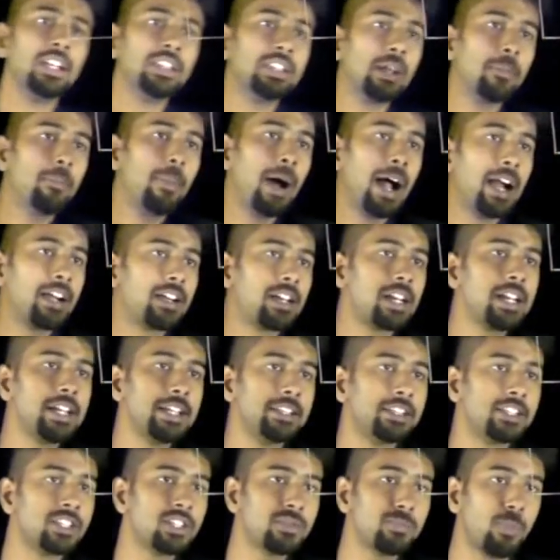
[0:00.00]
The battery,
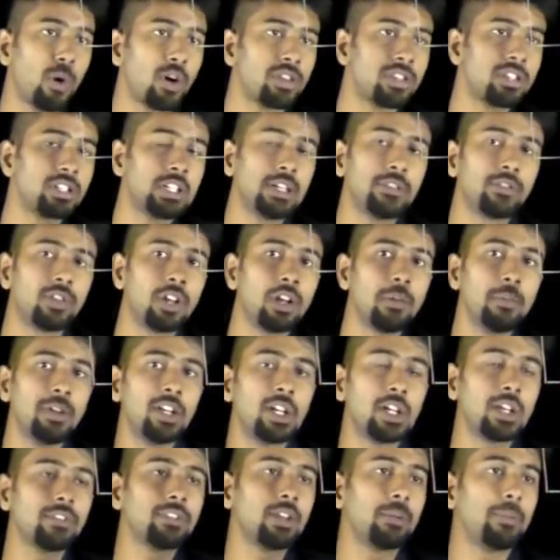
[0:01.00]
this positive
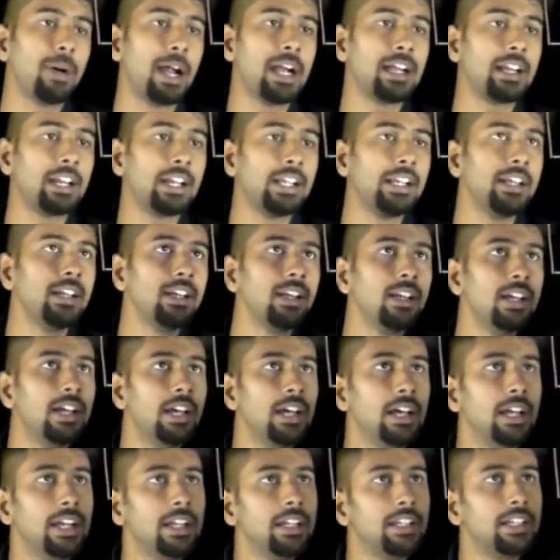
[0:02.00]
terminal of the battery,
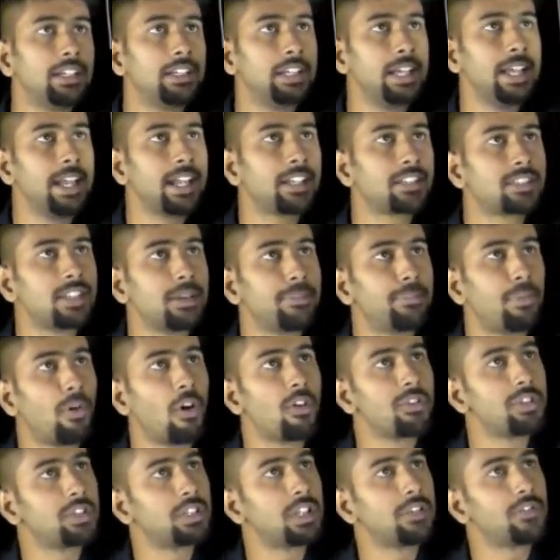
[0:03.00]
takes a
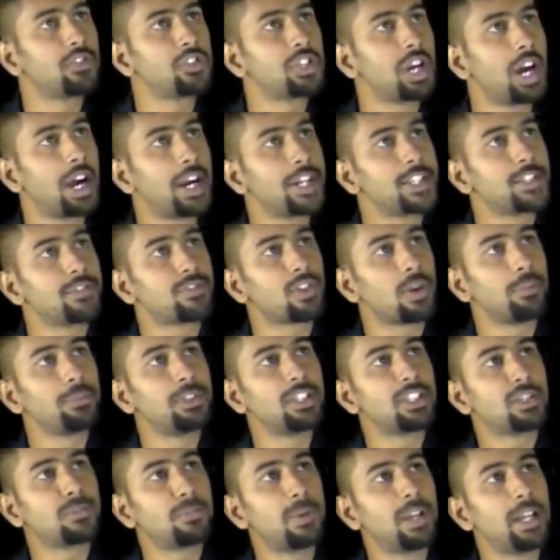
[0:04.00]
positive charge from
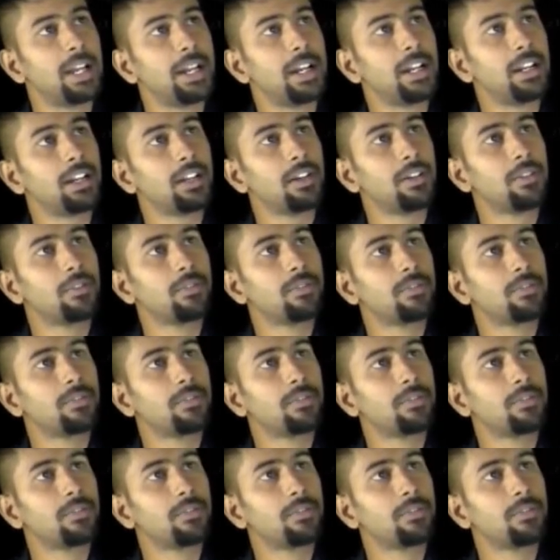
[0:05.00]
this plate.